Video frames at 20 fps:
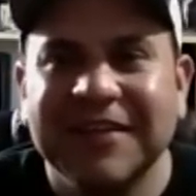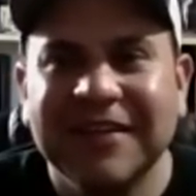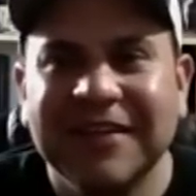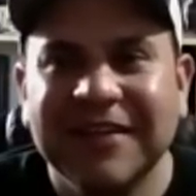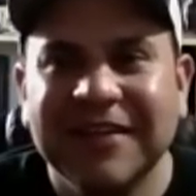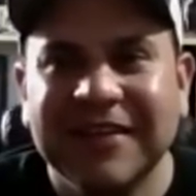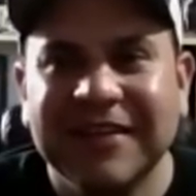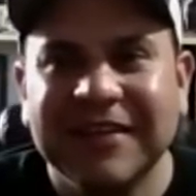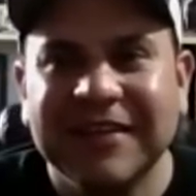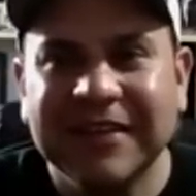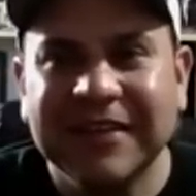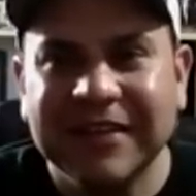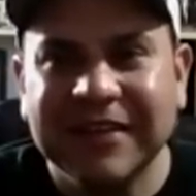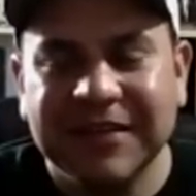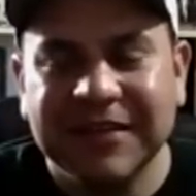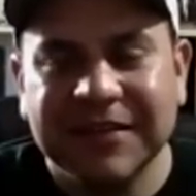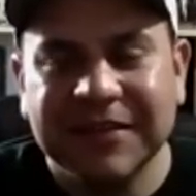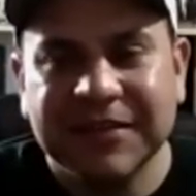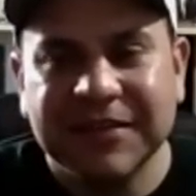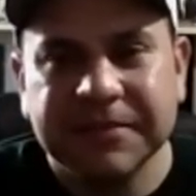
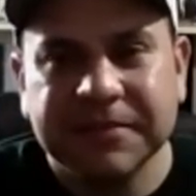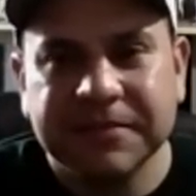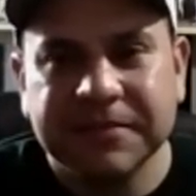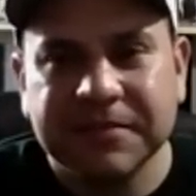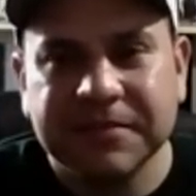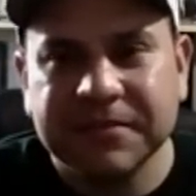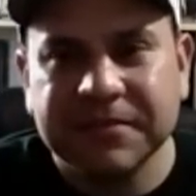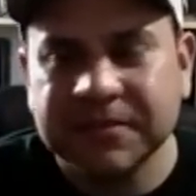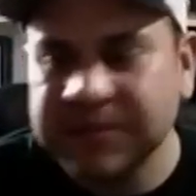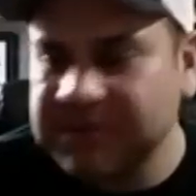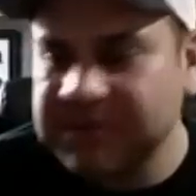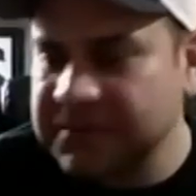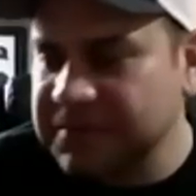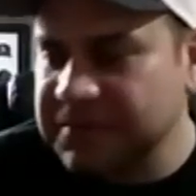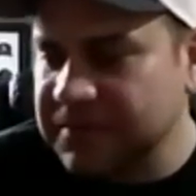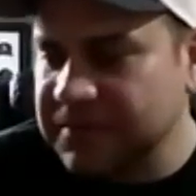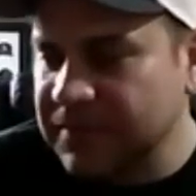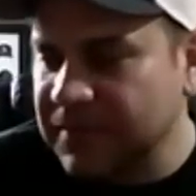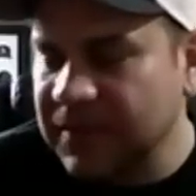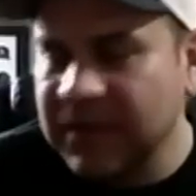
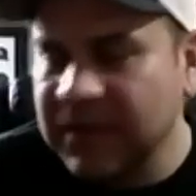[no speech]